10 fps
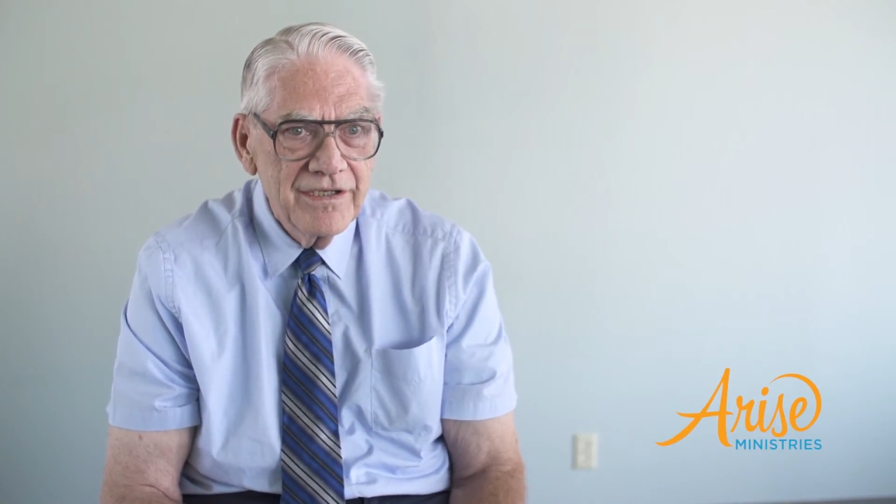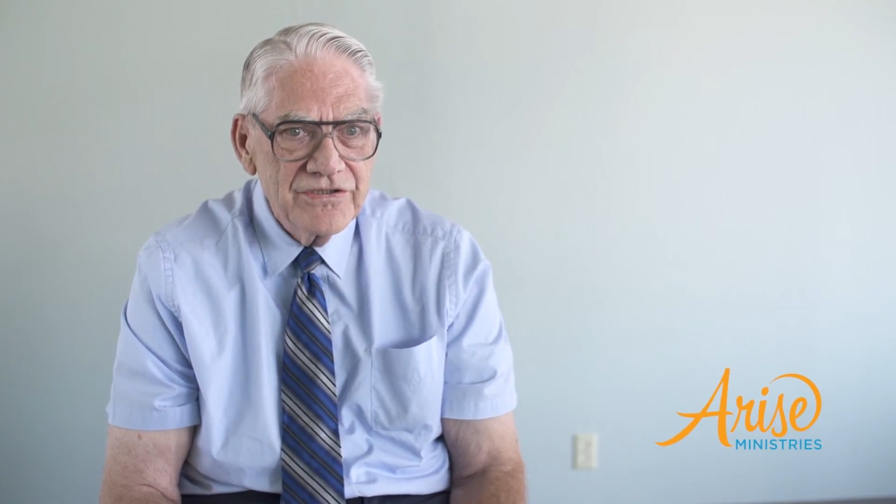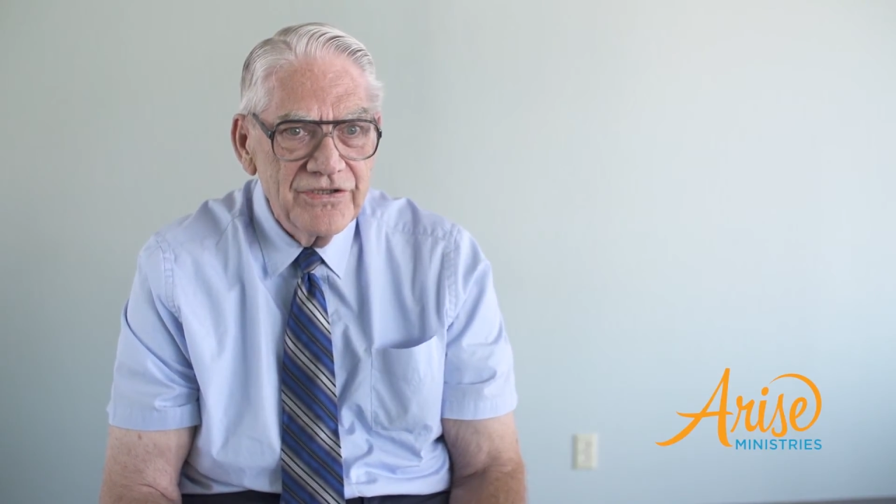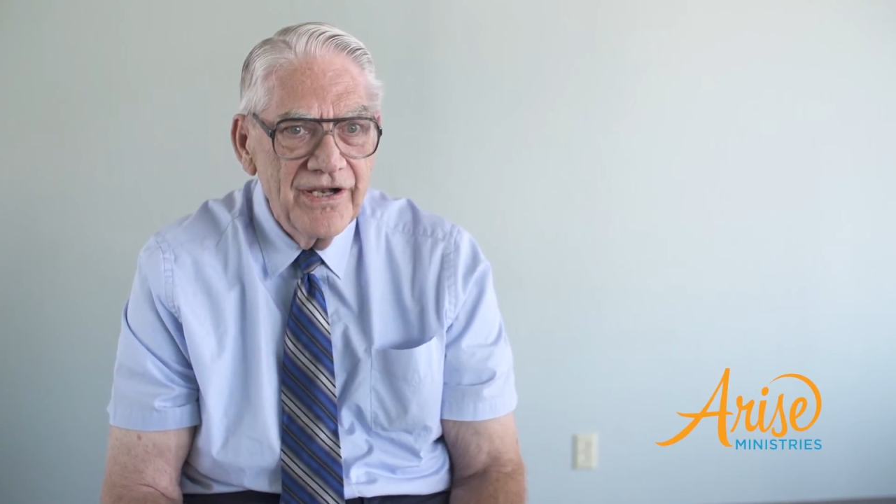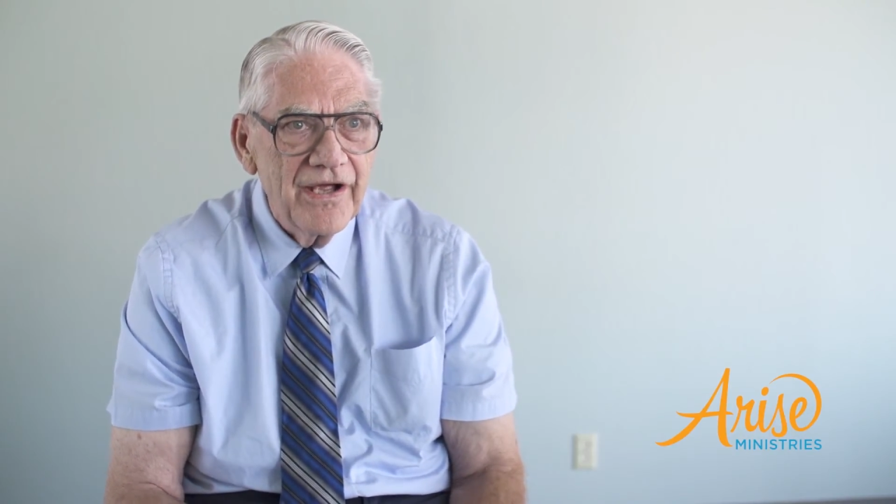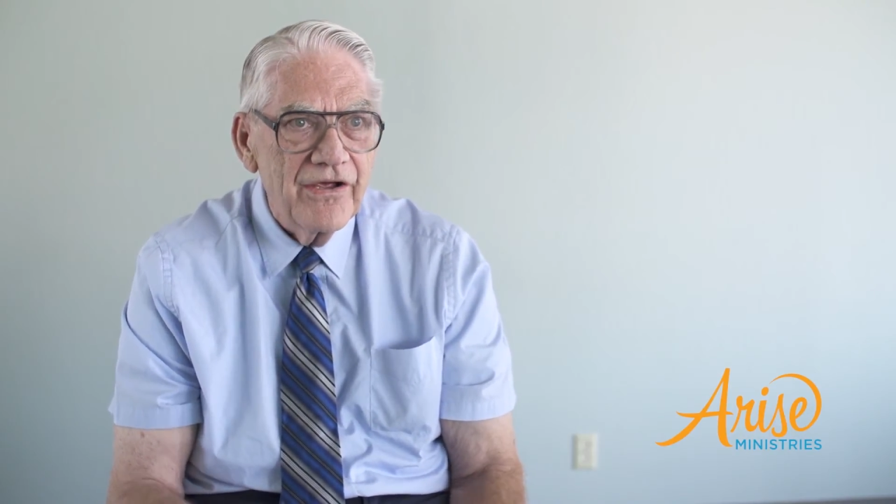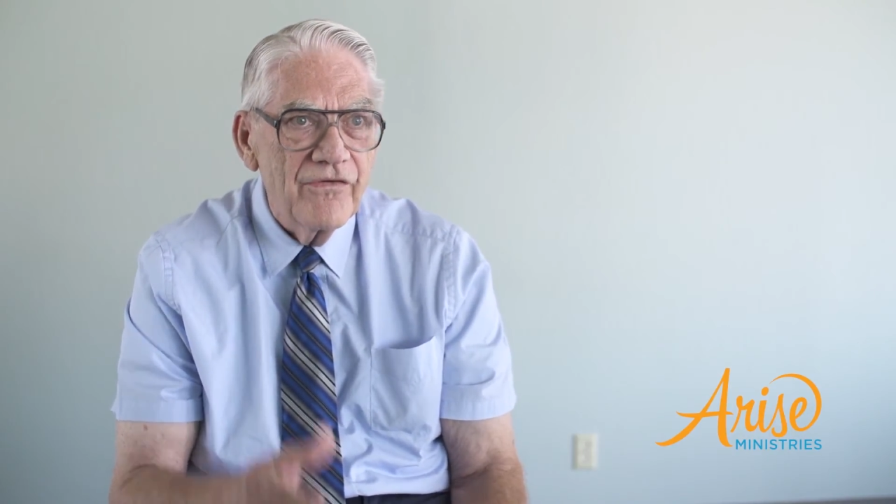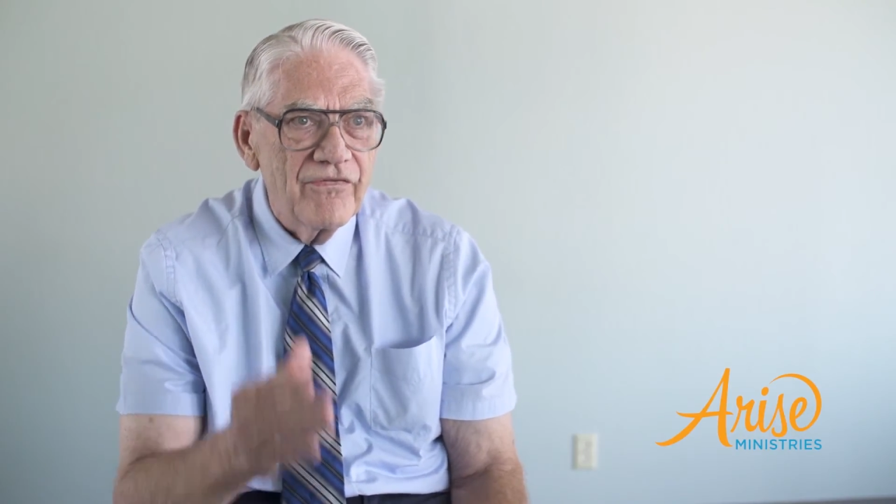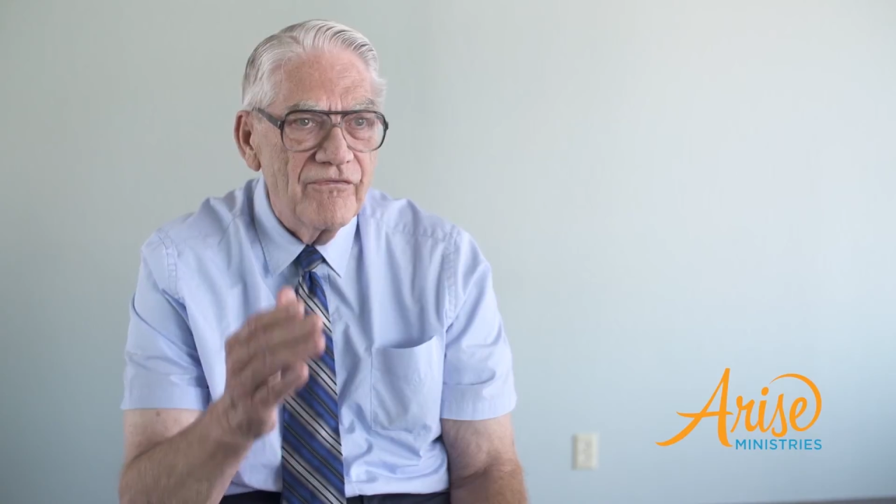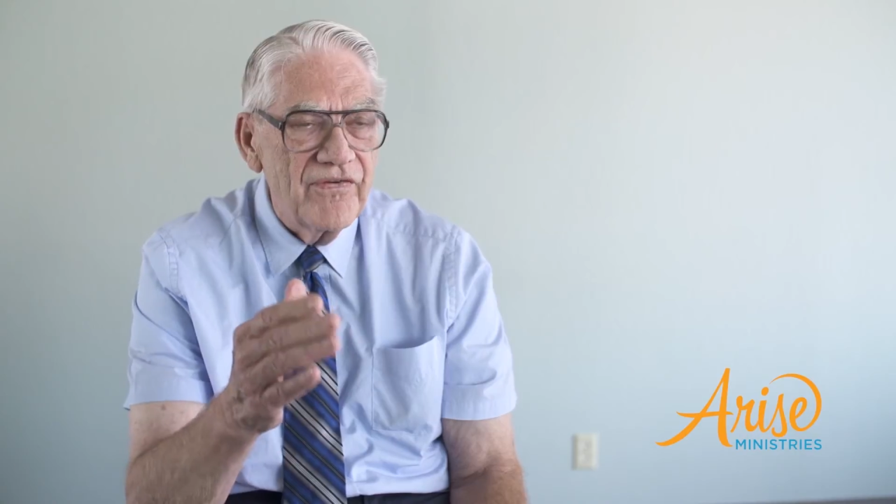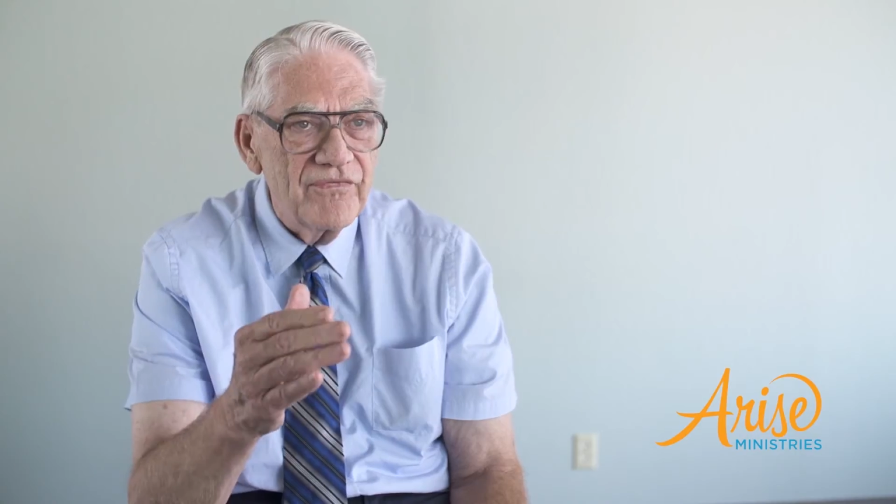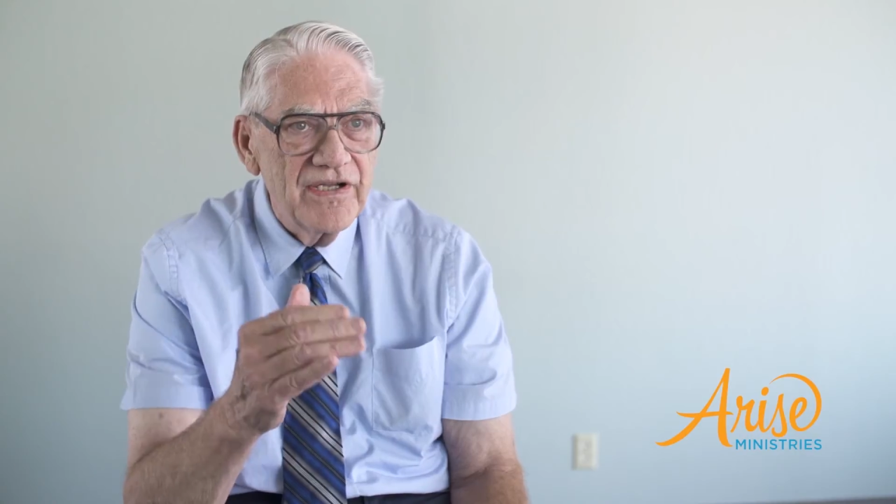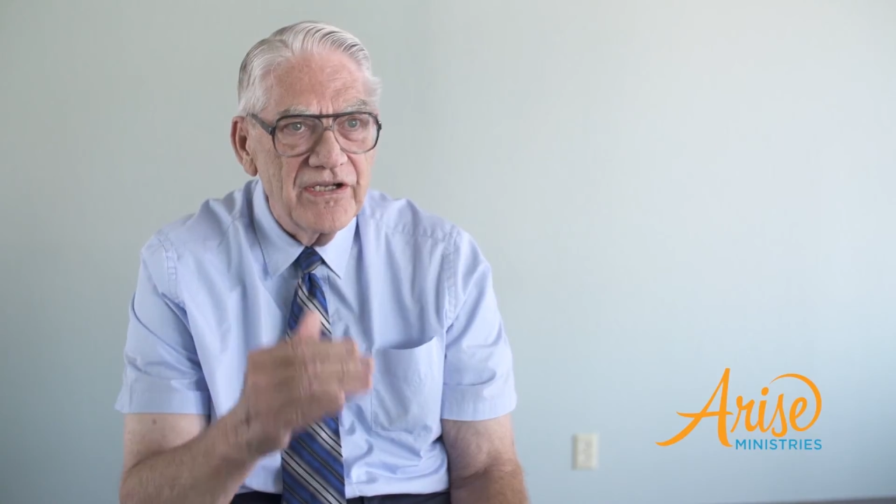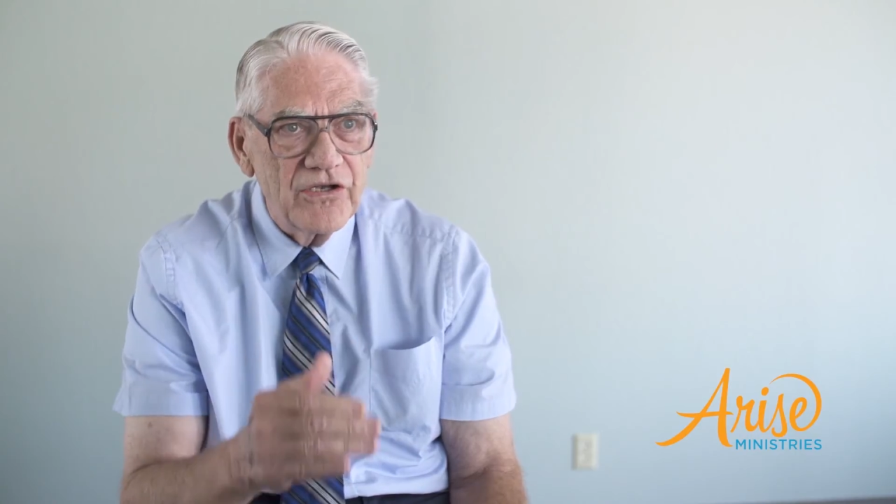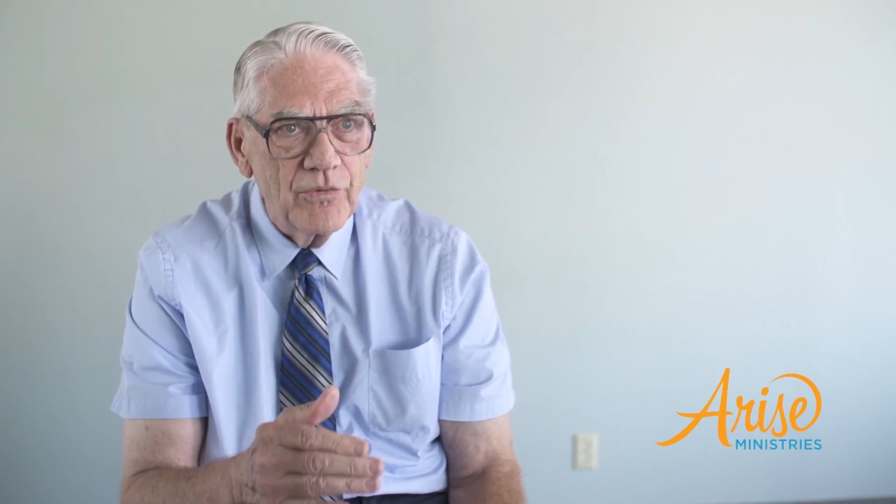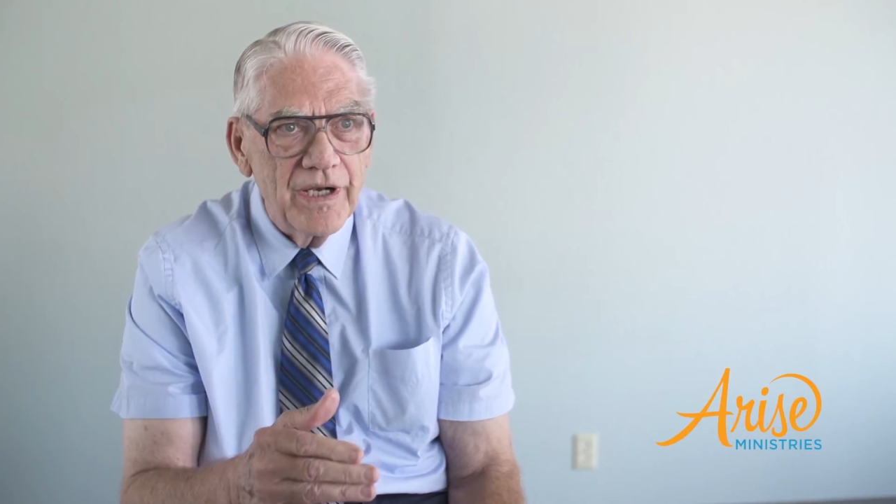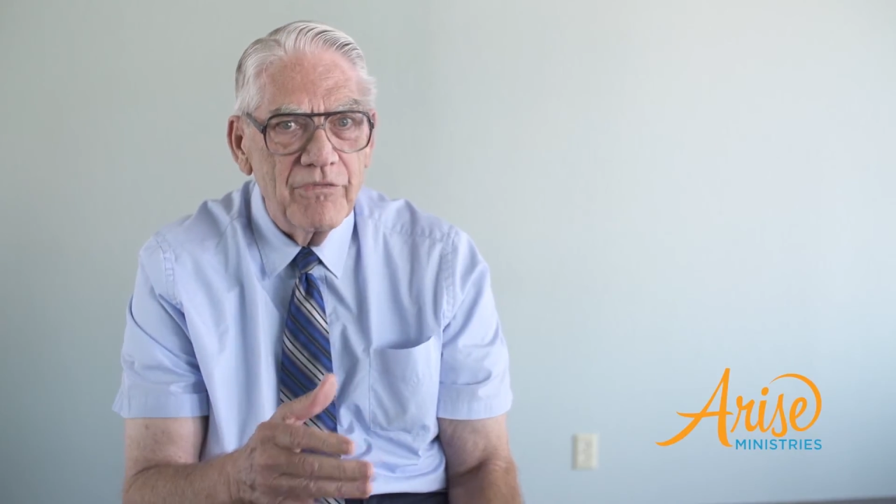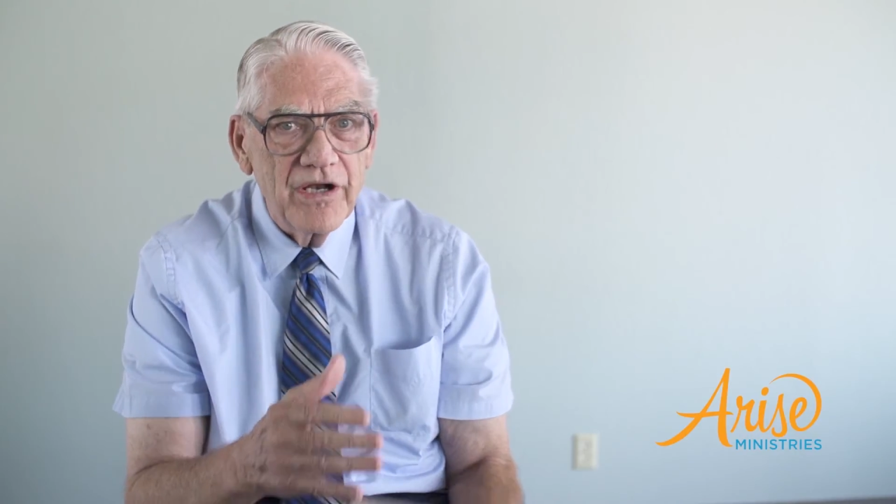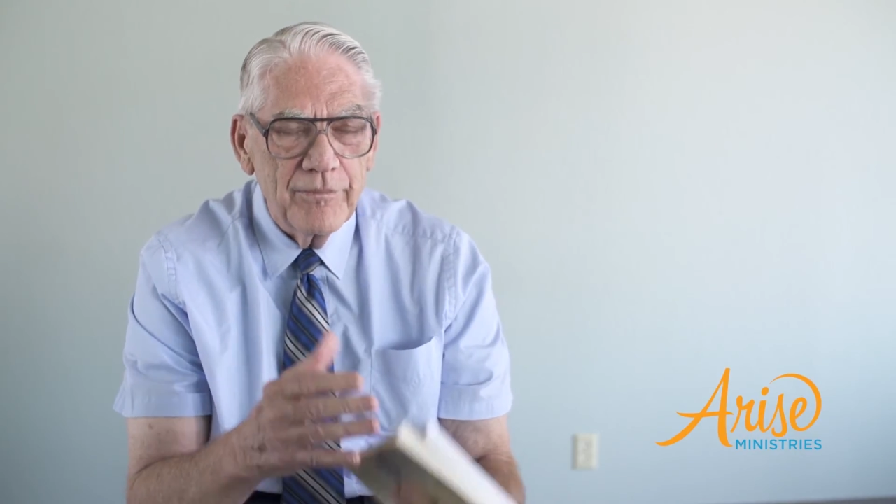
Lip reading: So now you go from 15 to 21,